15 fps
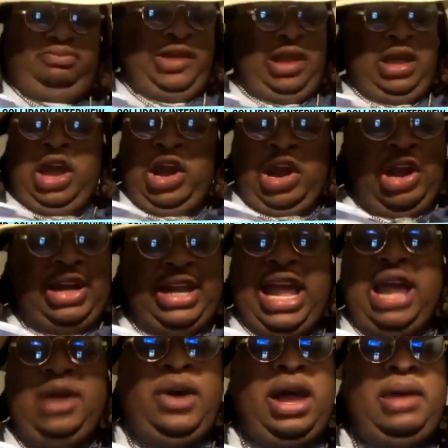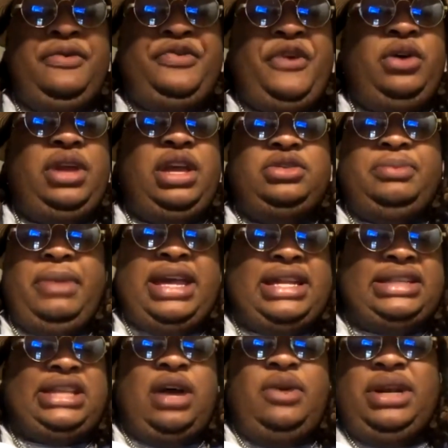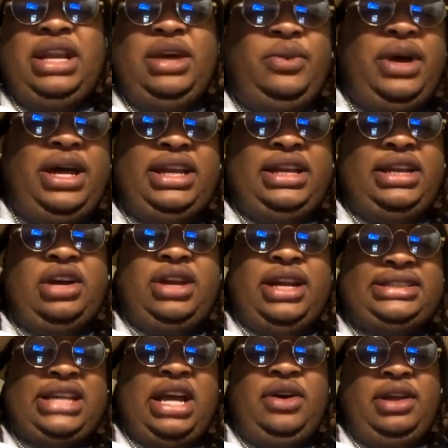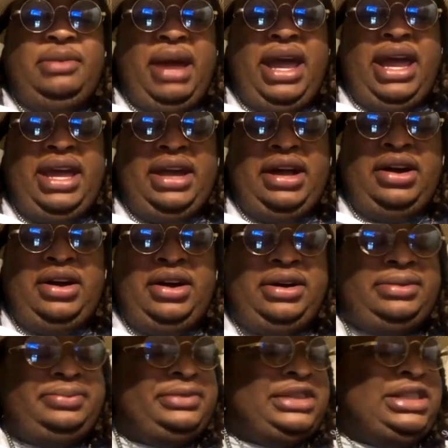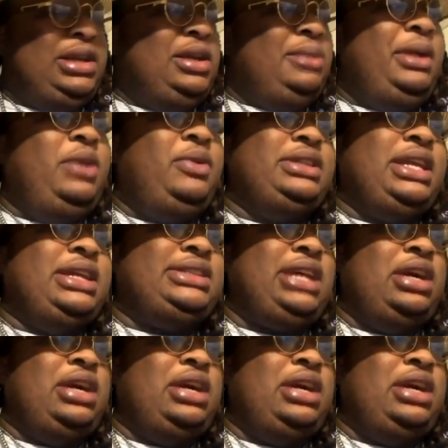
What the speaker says: Hurricane way before you made a song with Lil Willie. You know the song you made? Man, what's that song?